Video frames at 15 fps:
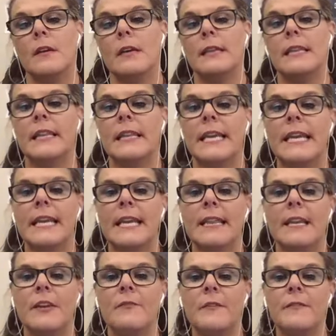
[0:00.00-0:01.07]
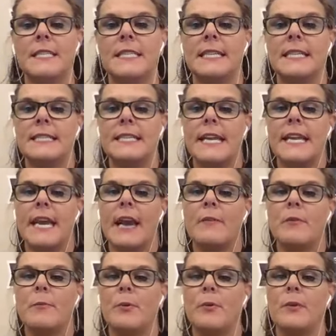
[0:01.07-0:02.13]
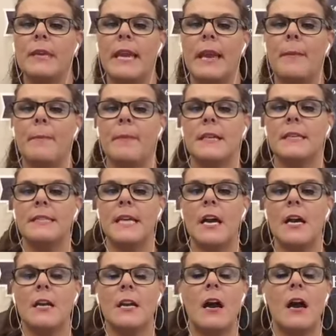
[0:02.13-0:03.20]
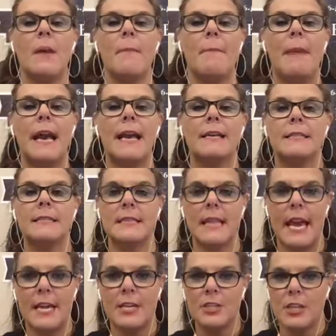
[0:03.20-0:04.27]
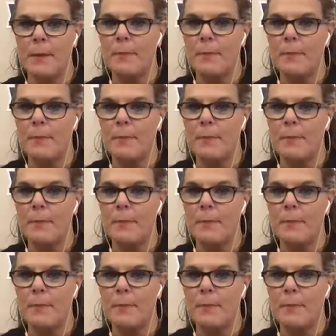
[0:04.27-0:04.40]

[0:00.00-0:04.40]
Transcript: the link in there 56daychirobootcamp.com backslash